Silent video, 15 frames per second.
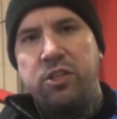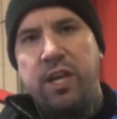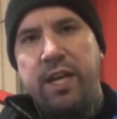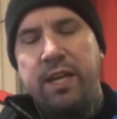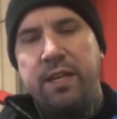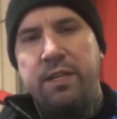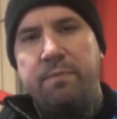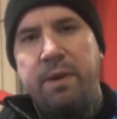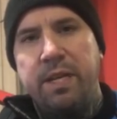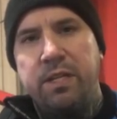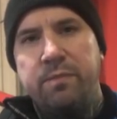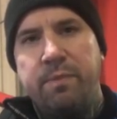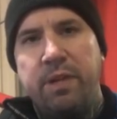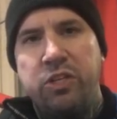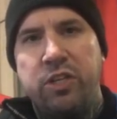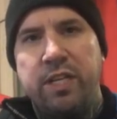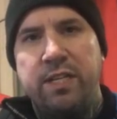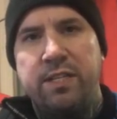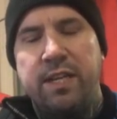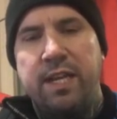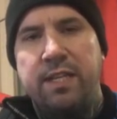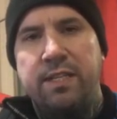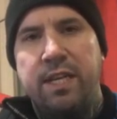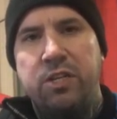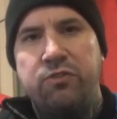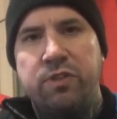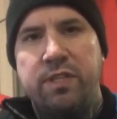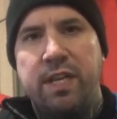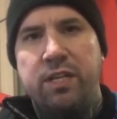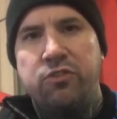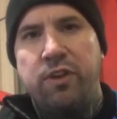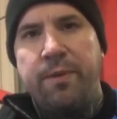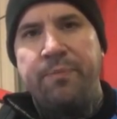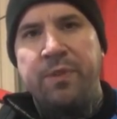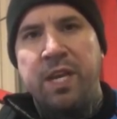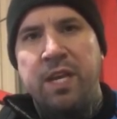Jaguar independent specialists, etc, etc.